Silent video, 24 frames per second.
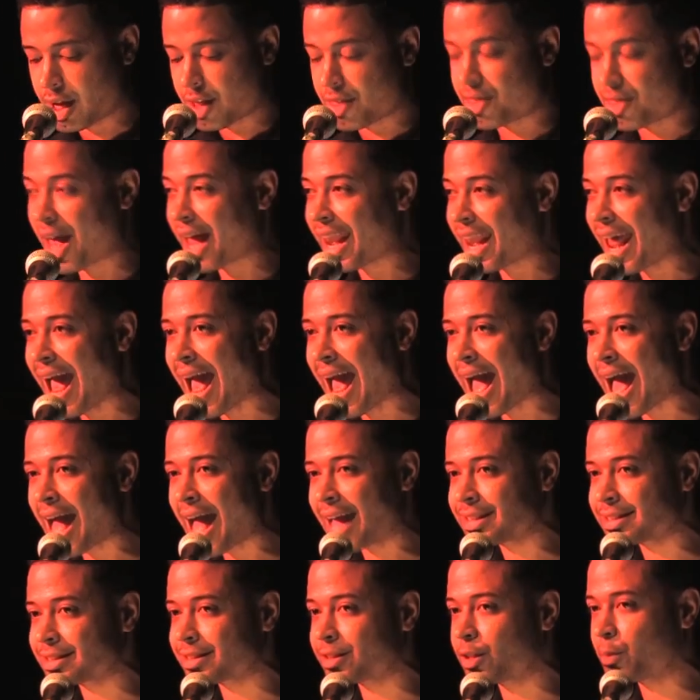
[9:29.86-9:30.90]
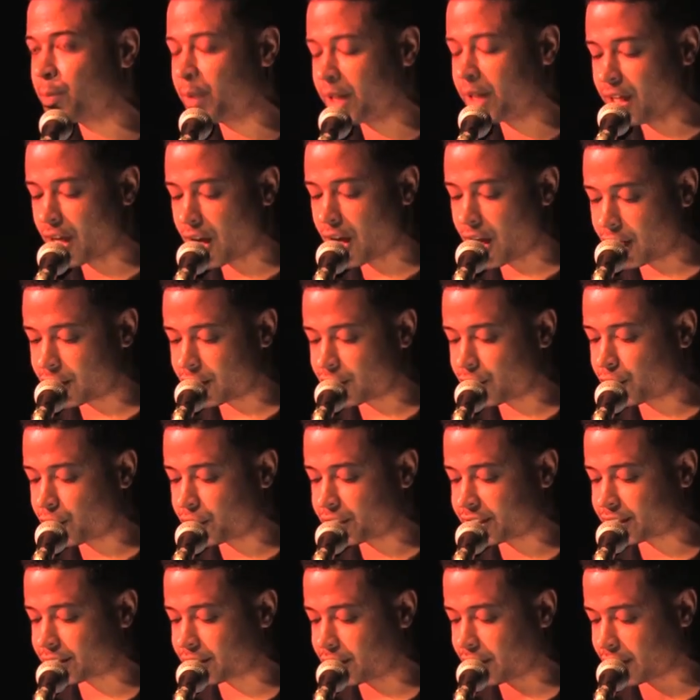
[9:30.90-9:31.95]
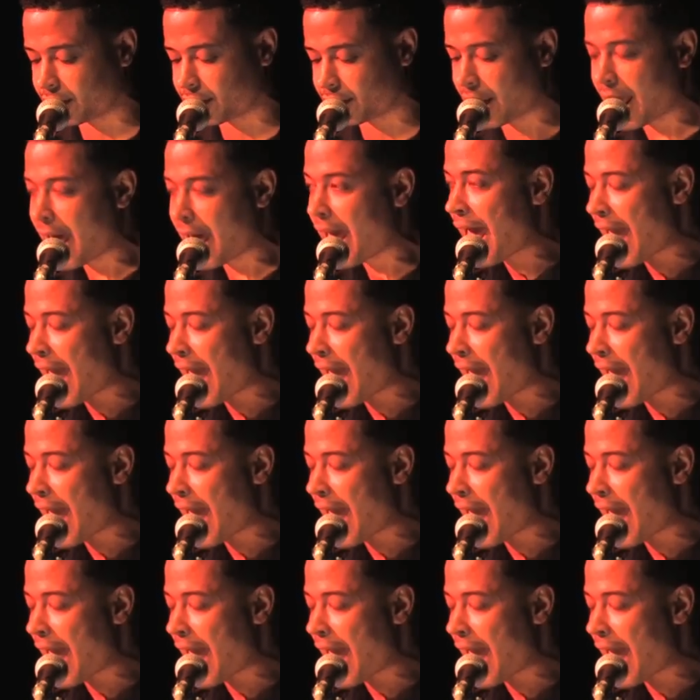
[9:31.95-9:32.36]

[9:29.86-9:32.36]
That has to be understood.